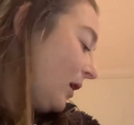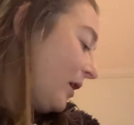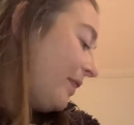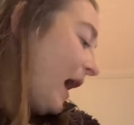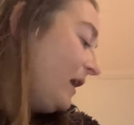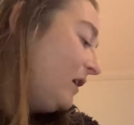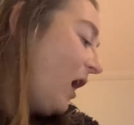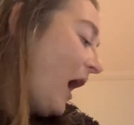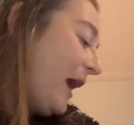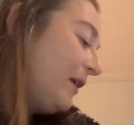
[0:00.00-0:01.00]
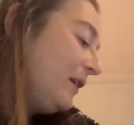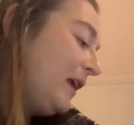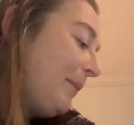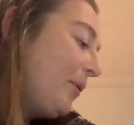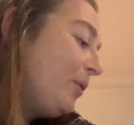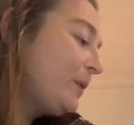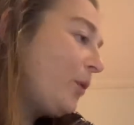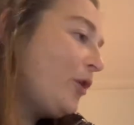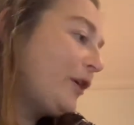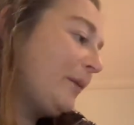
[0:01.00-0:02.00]
That night, Kipper was
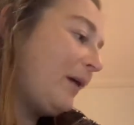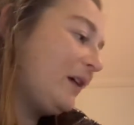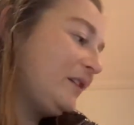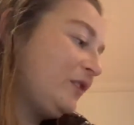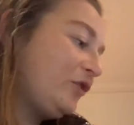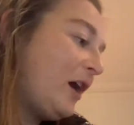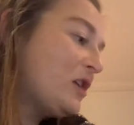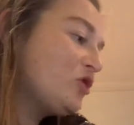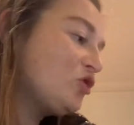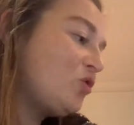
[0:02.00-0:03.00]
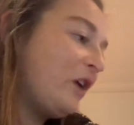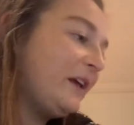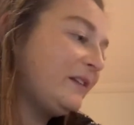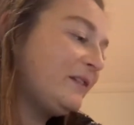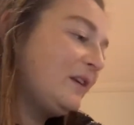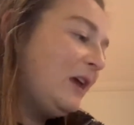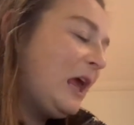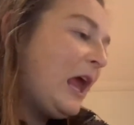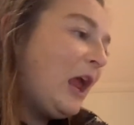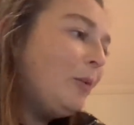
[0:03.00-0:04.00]
woken by a strange noise.
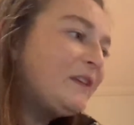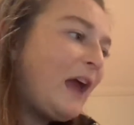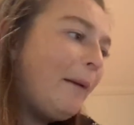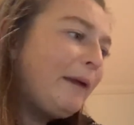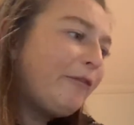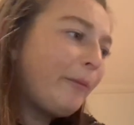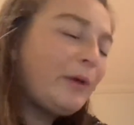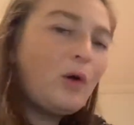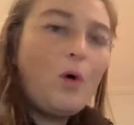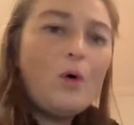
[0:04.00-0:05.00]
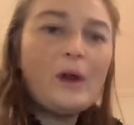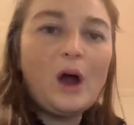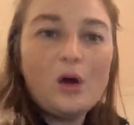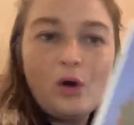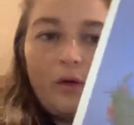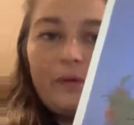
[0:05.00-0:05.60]
It was coming from the corner of